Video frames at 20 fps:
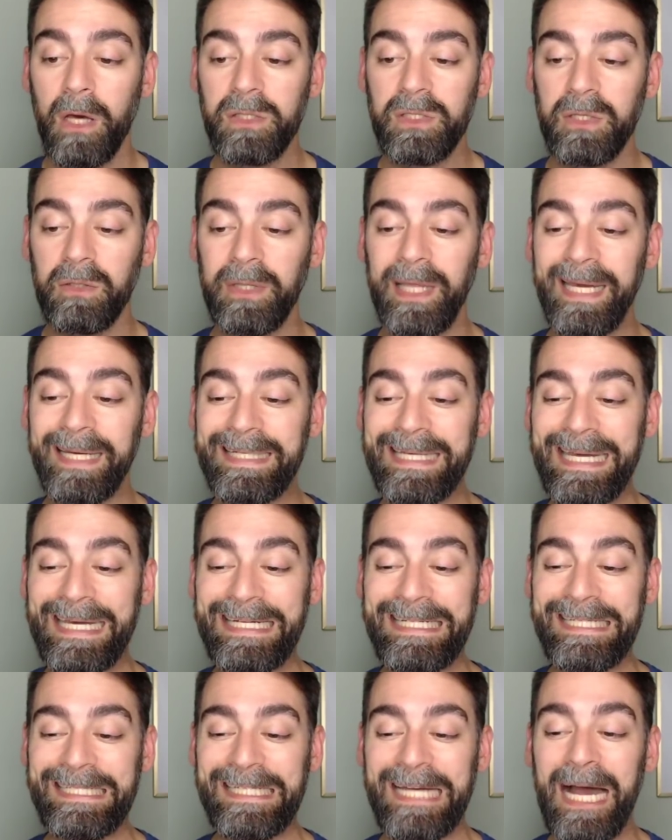So
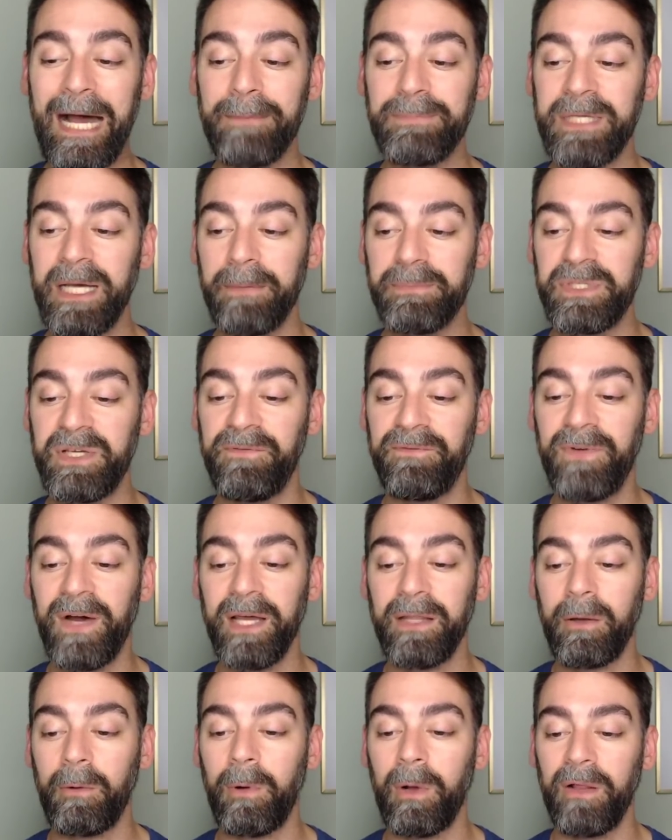LinkedIn Jobs helps you
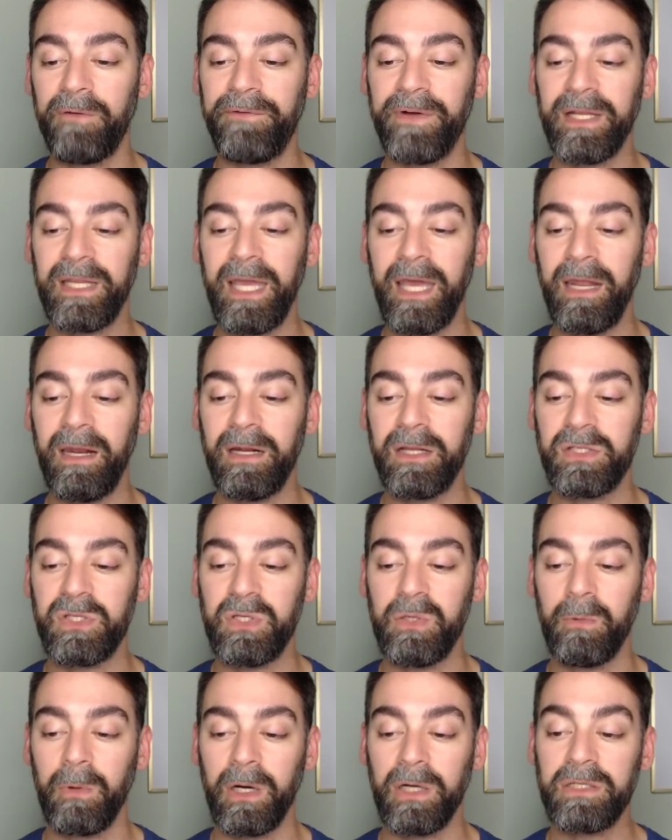find the qualified
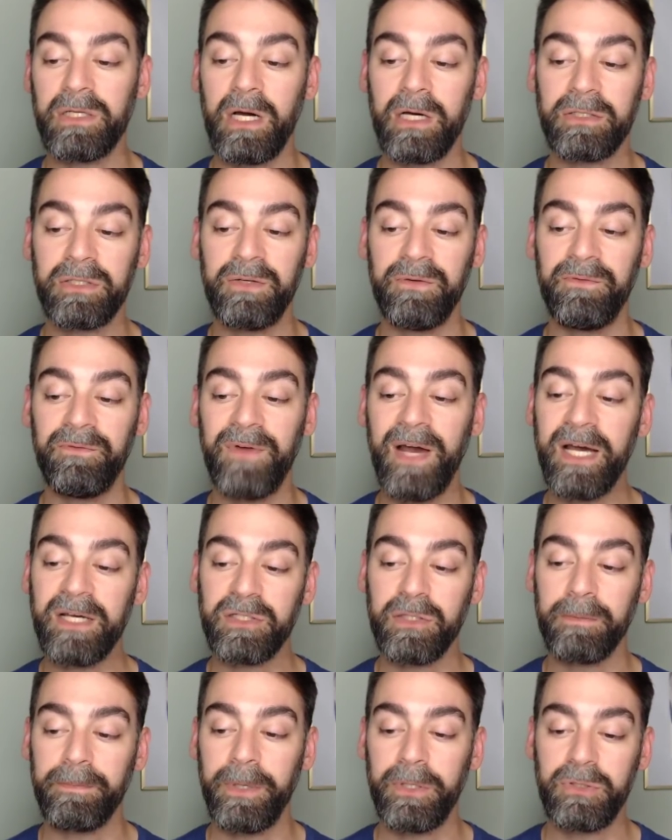candidates you want to talk to
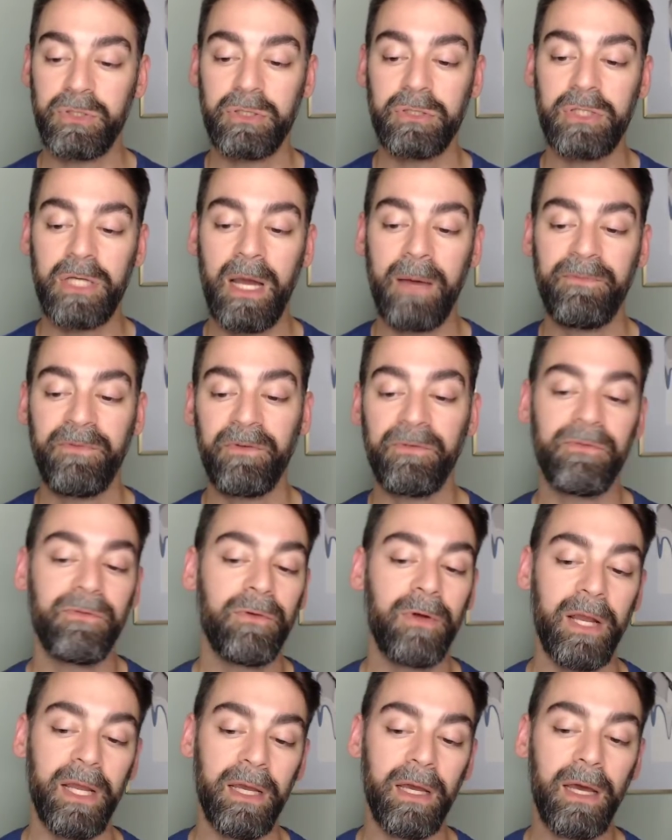faster. Post your job for
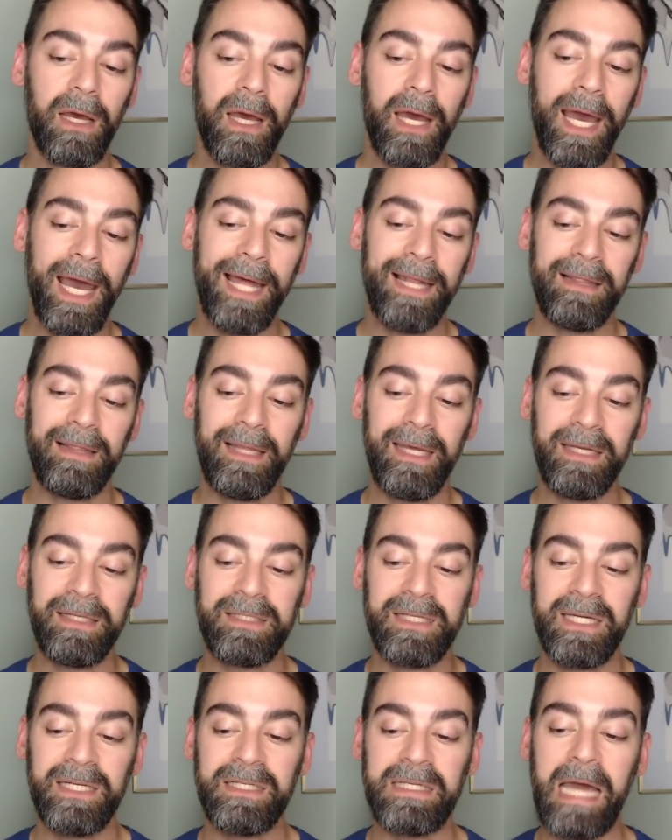free at
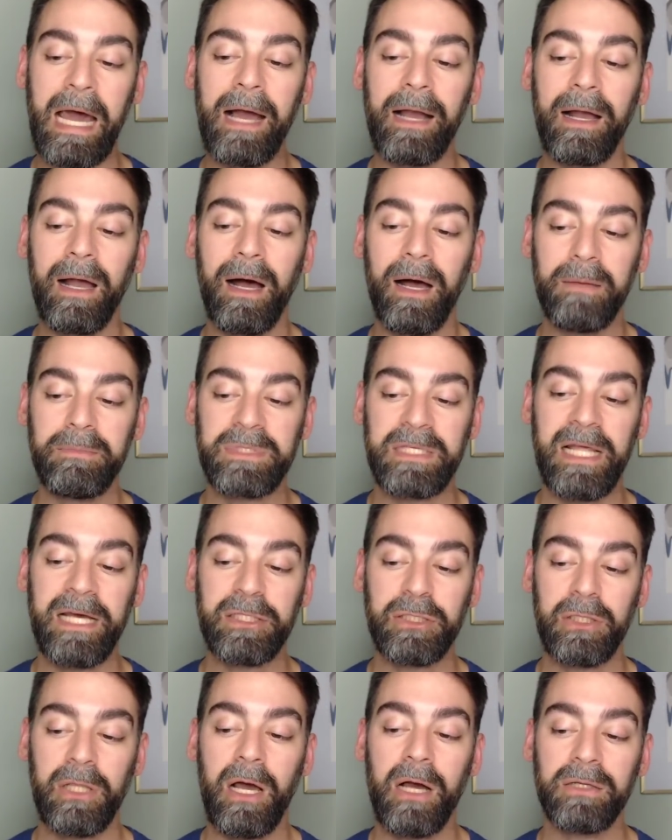
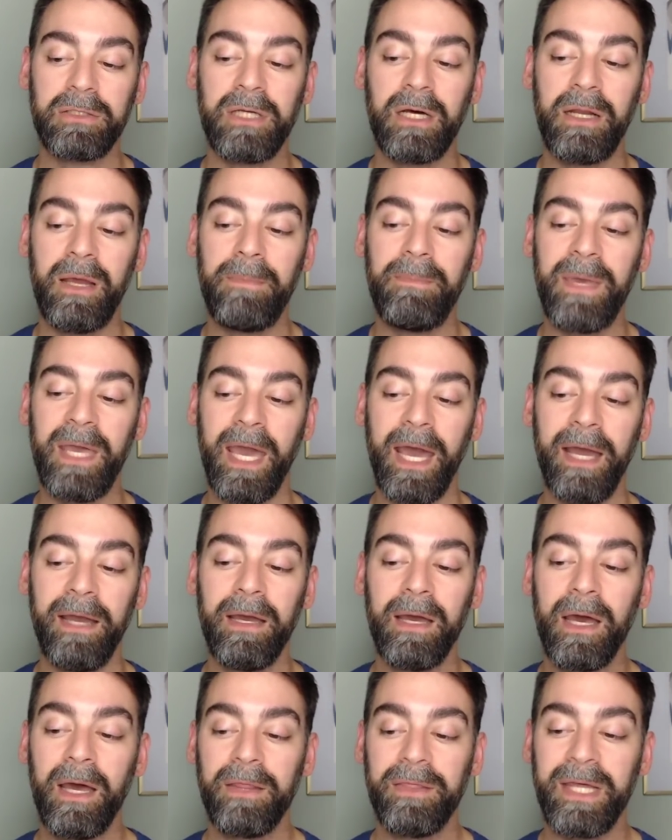linkedin.com/lockedonmba. today.